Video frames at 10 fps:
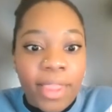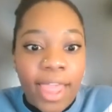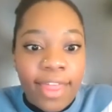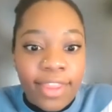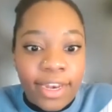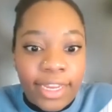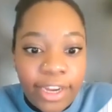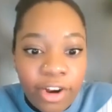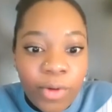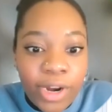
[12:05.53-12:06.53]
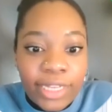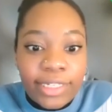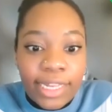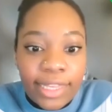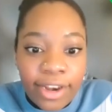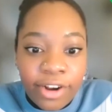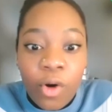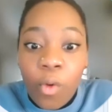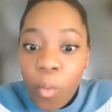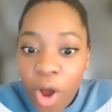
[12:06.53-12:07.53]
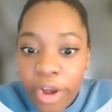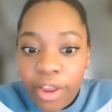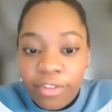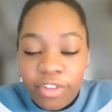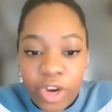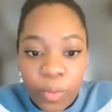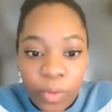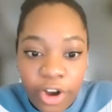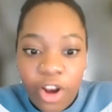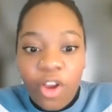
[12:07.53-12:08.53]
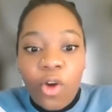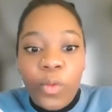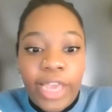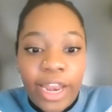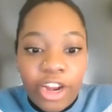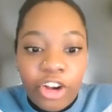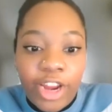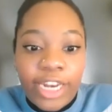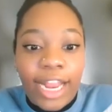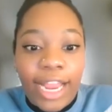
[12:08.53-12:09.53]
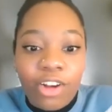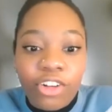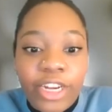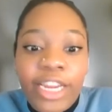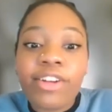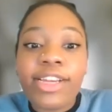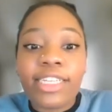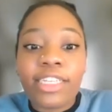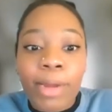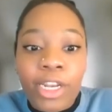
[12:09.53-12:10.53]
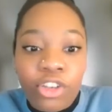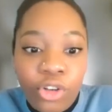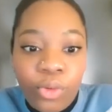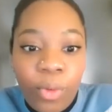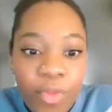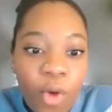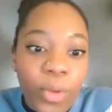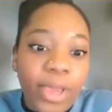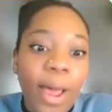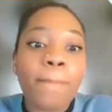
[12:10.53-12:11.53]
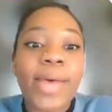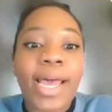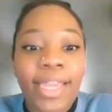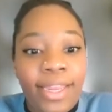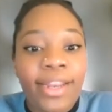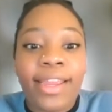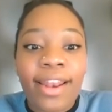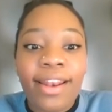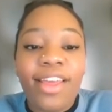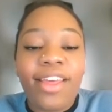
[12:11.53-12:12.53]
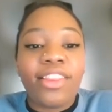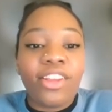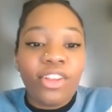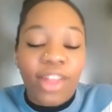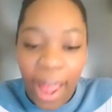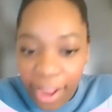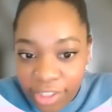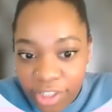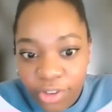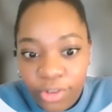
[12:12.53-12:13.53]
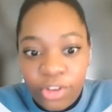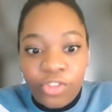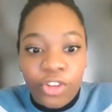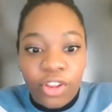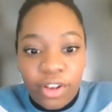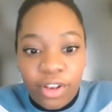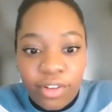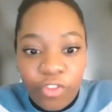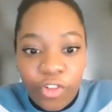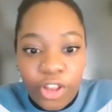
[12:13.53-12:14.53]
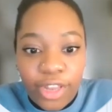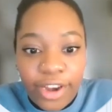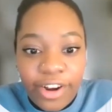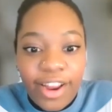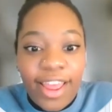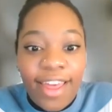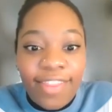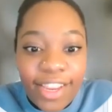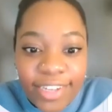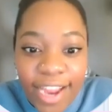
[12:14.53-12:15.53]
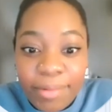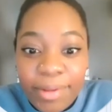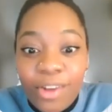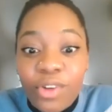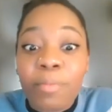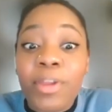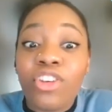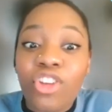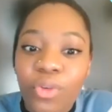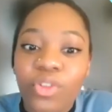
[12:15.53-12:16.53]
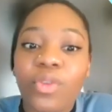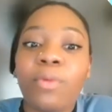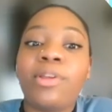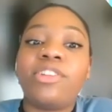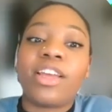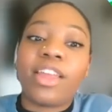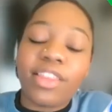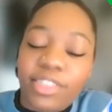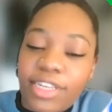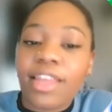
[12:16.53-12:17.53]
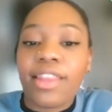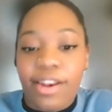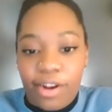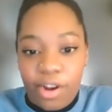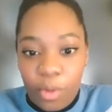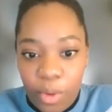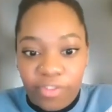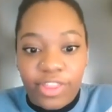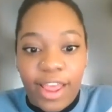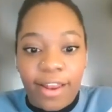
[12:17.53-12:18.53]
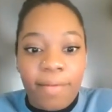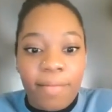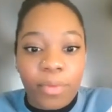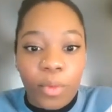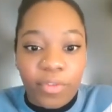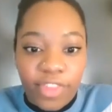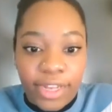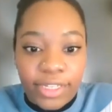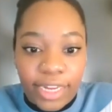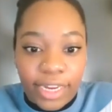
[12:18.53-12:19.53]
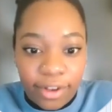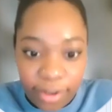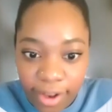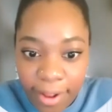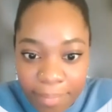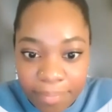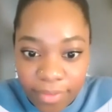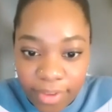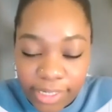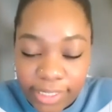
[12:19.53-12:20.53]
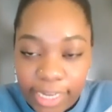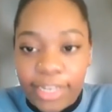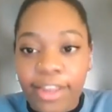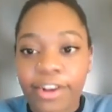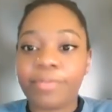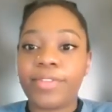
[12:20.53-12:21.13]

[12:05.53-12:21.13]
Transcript: And then here we're going to say letter one of secret word. We get it correct. Counter increases by two. We come back in again. The ask the user for the for the letter, and this time counter will be two. So we'll be checking the second letter with that with that second um second letter.